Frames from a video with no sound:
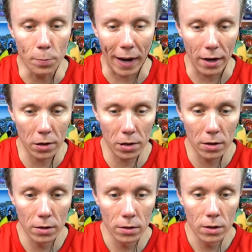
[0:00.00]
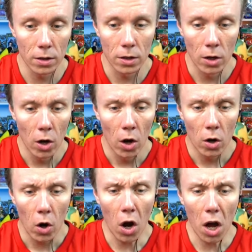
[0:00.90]
packs?
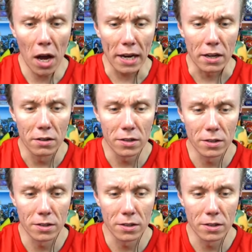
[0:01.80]
Oi!